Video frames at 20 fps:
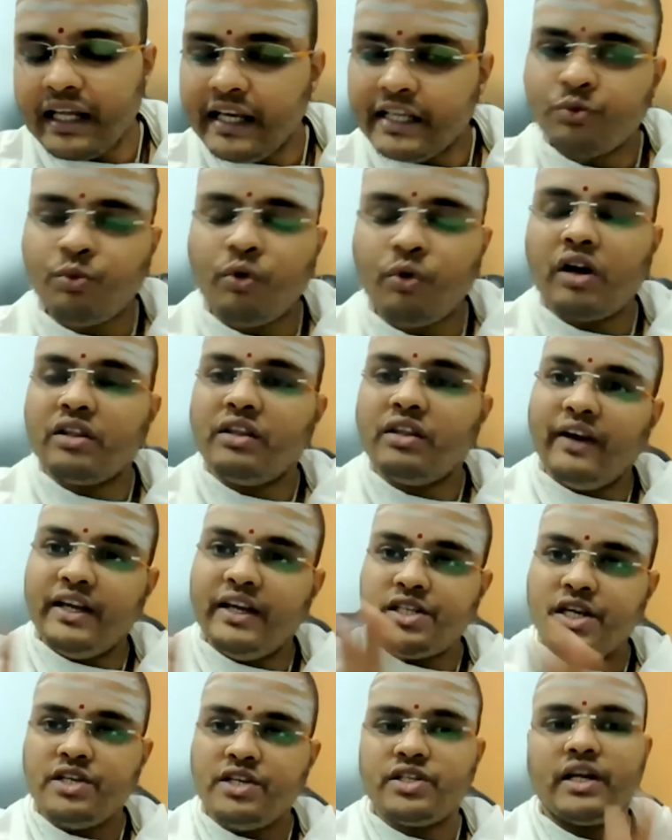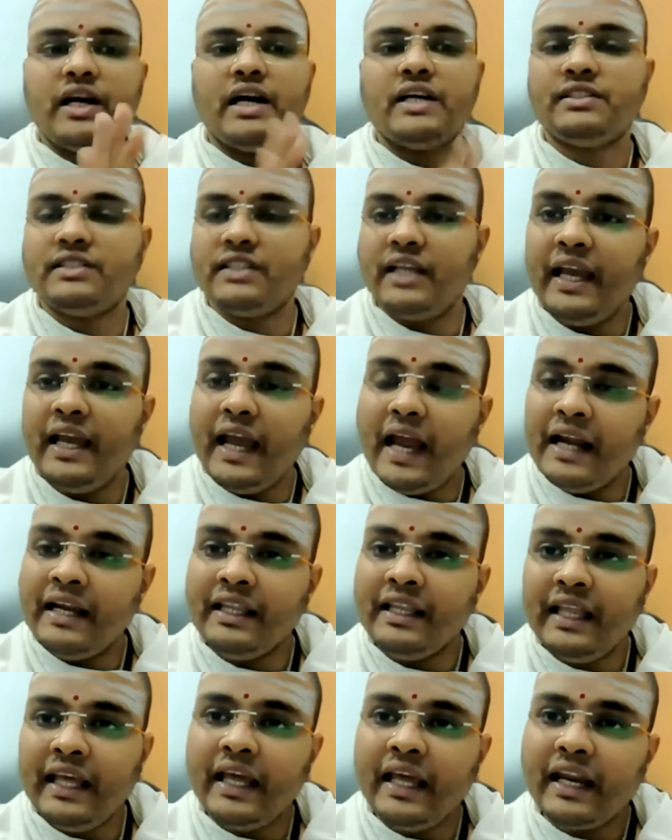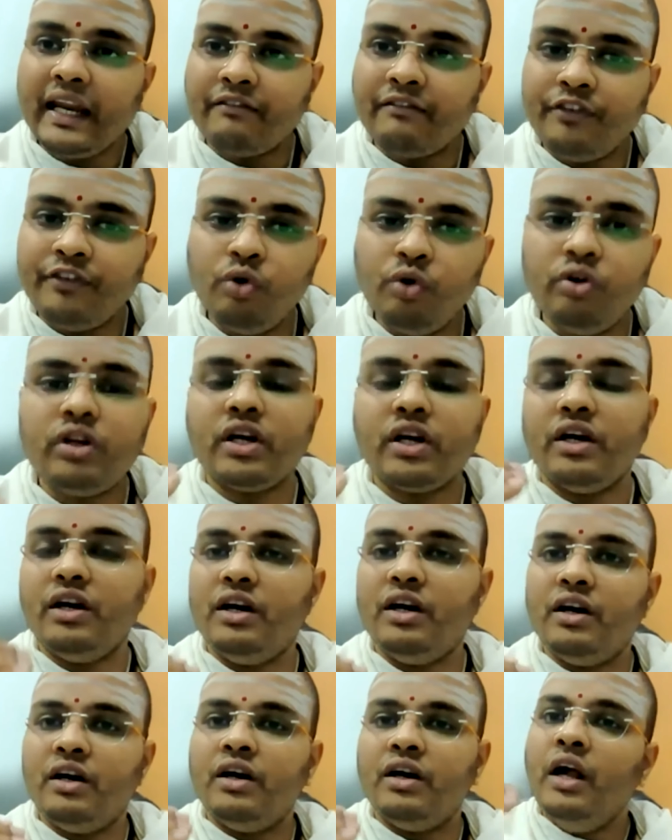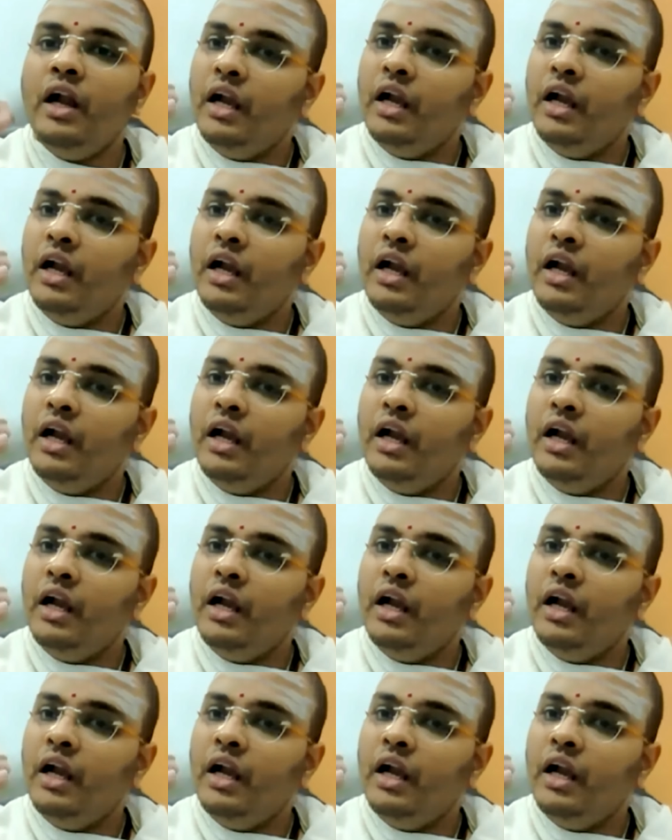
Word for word: is what the Vaiseshika say, and they refute uh,